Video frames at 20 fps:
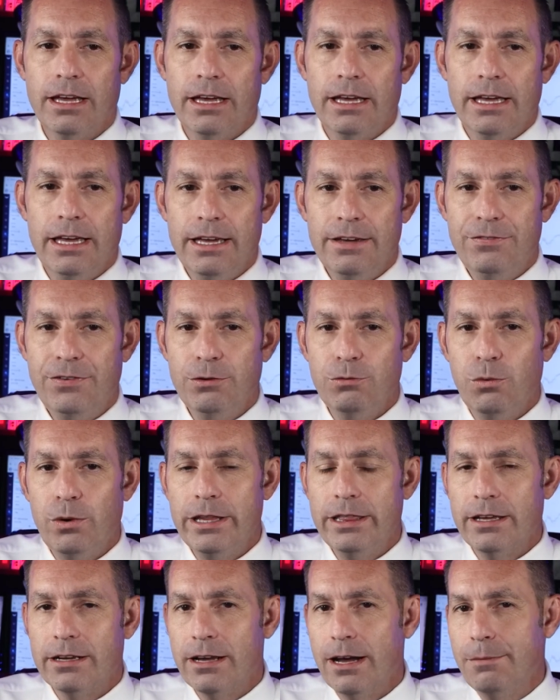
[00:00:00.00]
If and
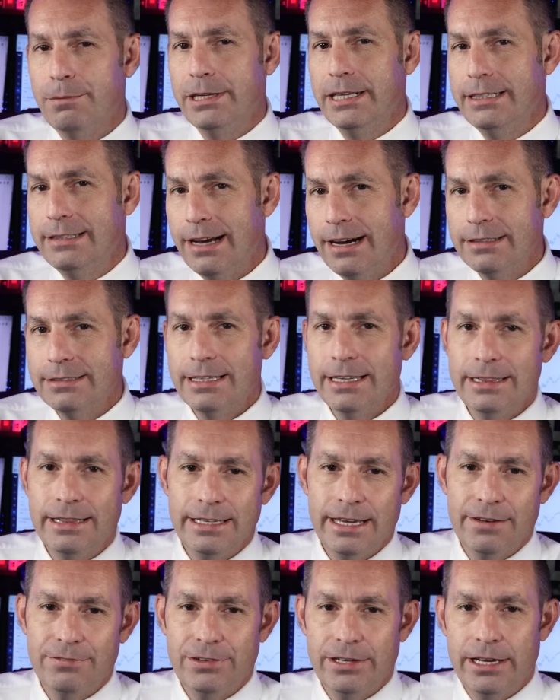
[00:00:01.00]
when the company does get
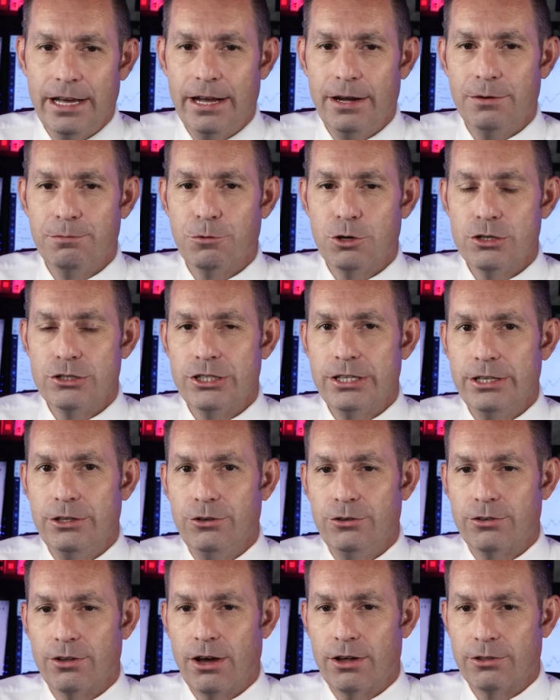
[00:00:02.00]
the FDA emergency
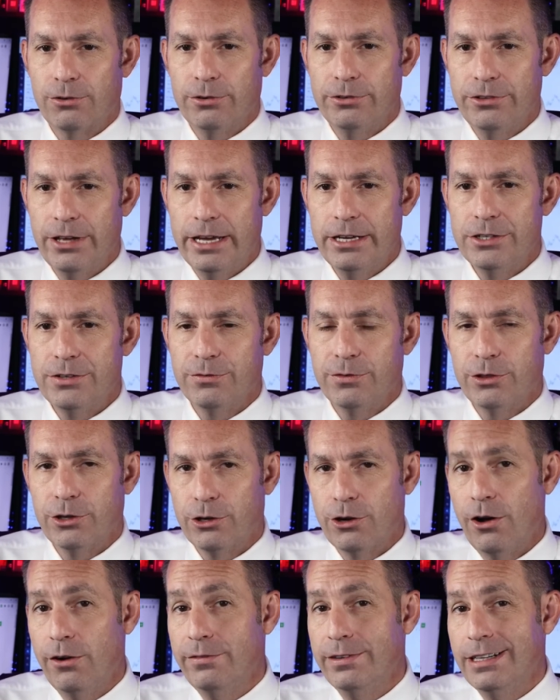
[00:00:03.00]
use authorization for the
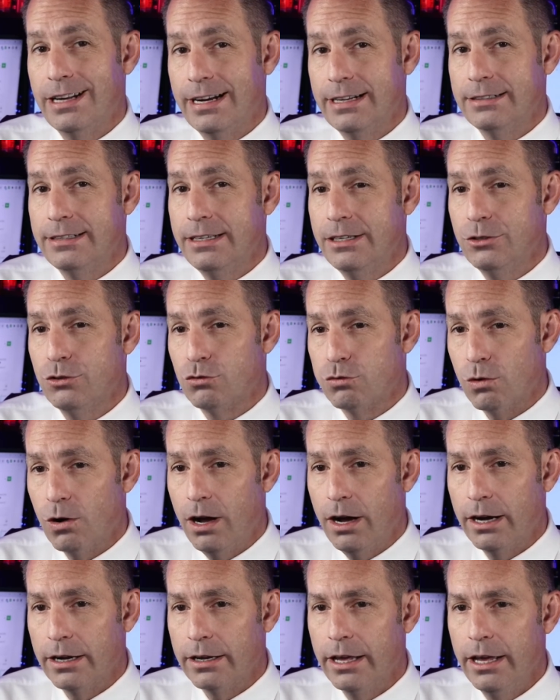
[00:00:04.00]
COVID-19
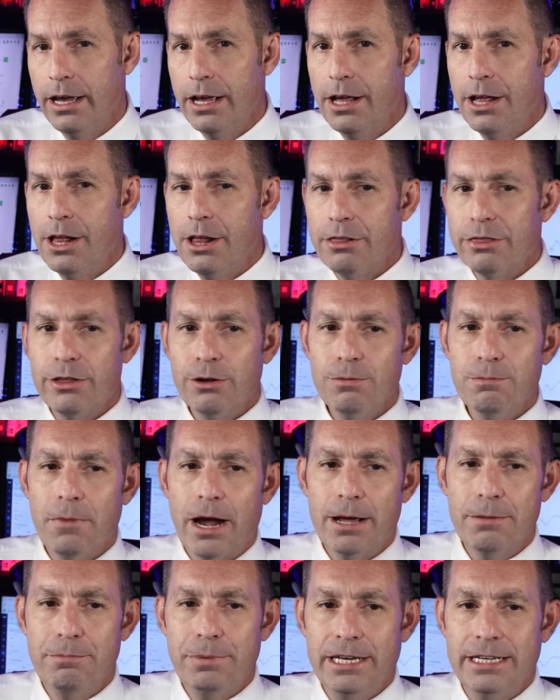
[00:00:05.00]
drug, there
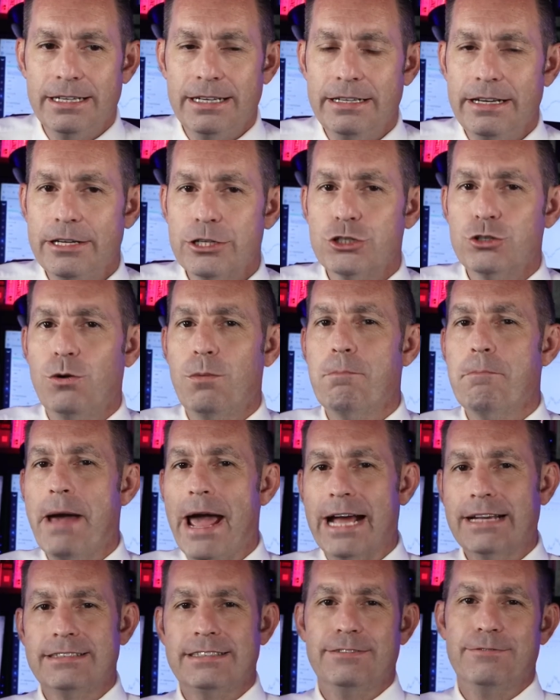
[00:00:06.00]
might be an initial
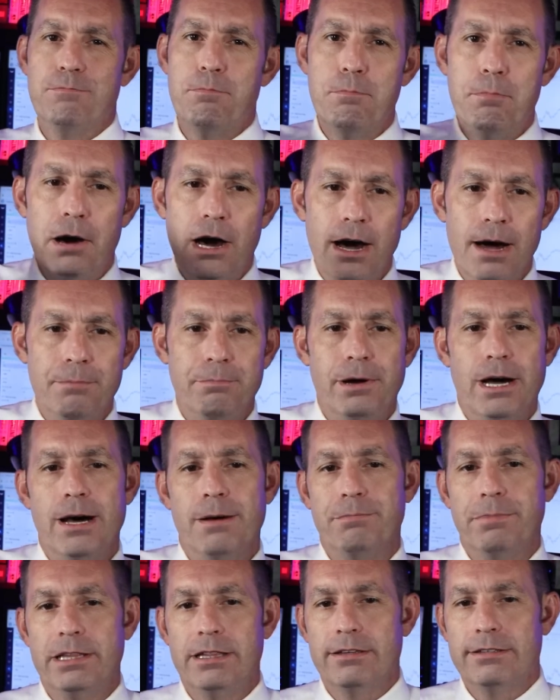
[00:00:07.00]
massive pump
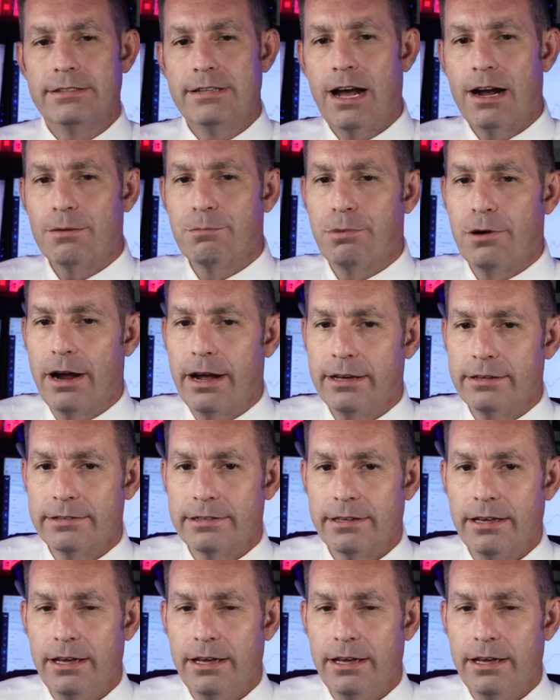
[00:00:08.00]
up in the stock price.